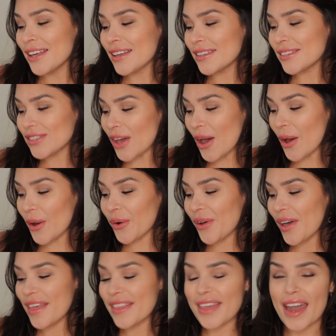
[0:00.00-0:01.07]

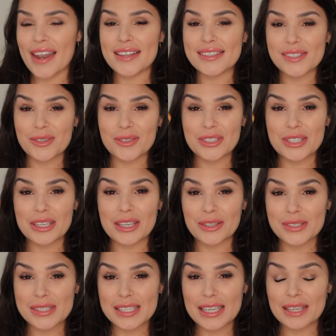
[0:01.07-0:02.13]
So that is Gucci
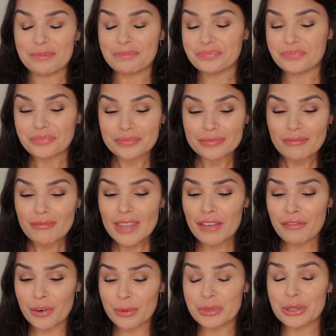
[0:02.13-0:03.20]
Guilty
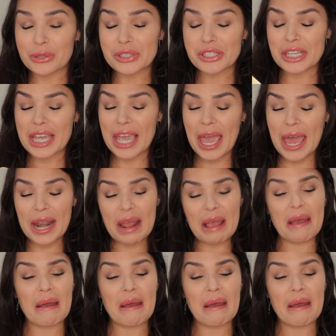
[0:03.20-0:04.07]
from Gucci, and